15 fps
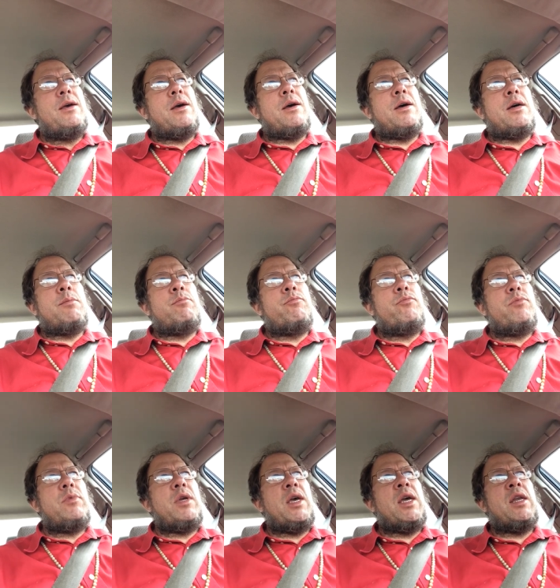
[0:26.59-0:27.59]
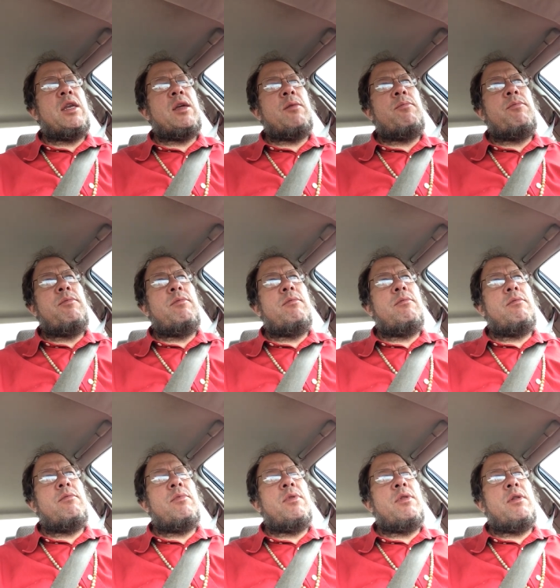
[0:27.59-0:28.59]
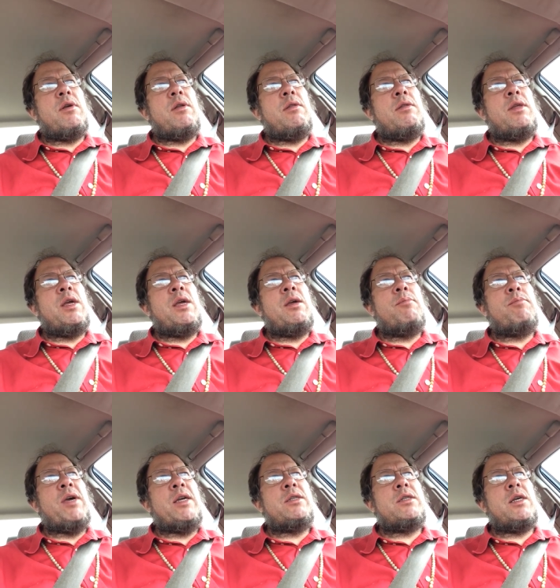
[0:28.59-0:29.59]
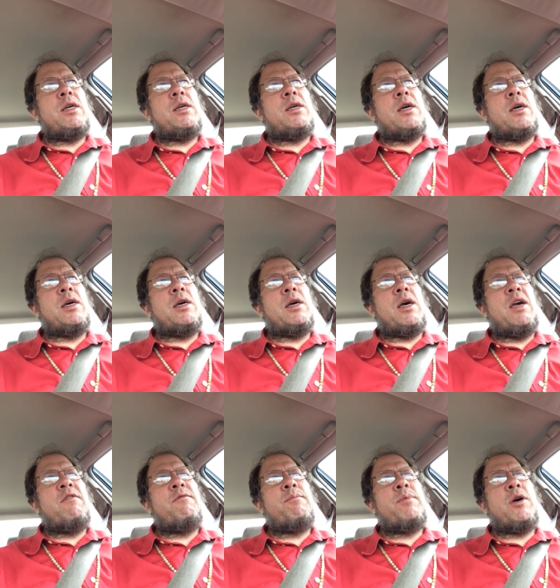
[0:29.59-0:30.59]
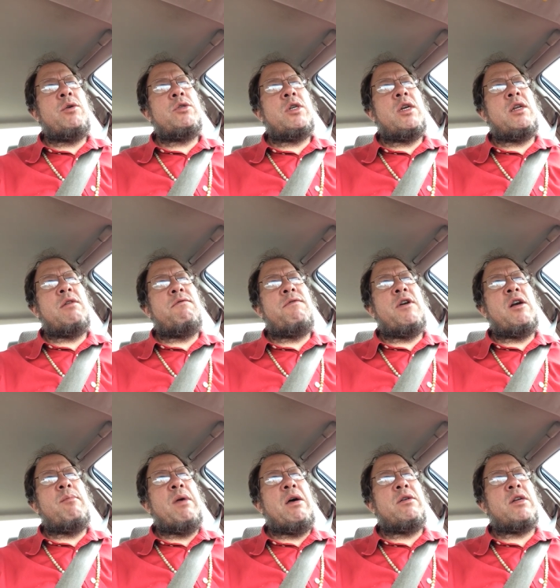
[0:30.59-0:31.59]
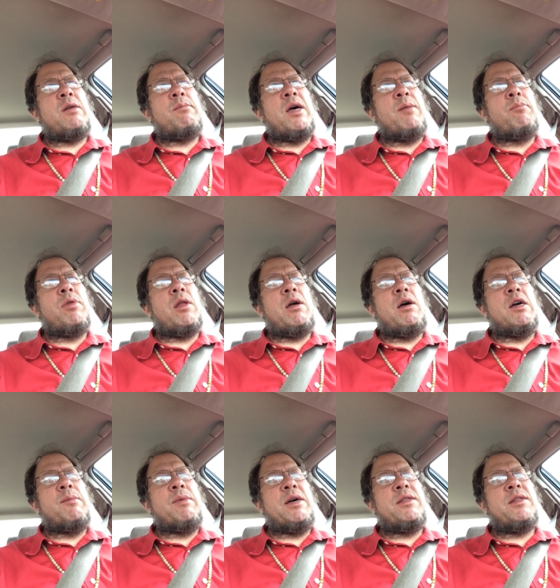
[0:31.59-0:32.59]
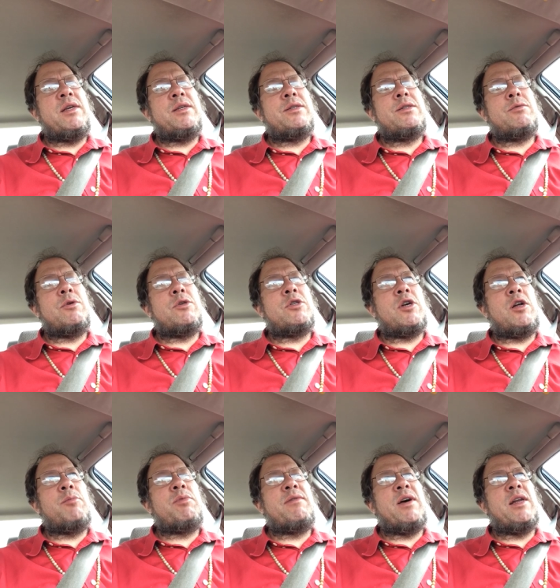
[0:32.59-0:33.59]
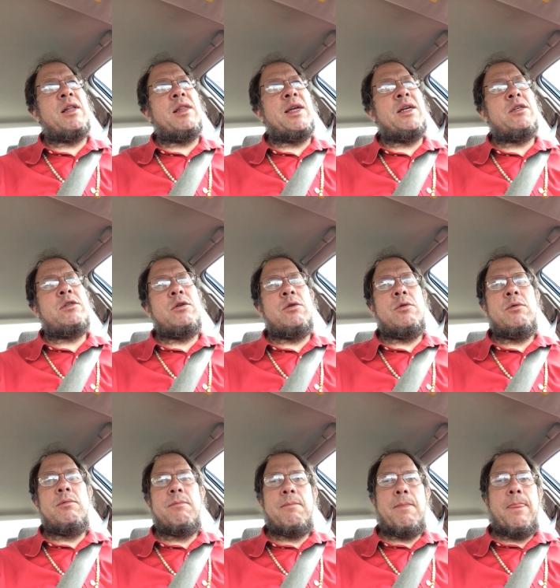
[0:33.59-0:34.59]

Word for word: Um, and the the basic, uh, I've posted a fair amount on my blog about this, which I'll provide a link to.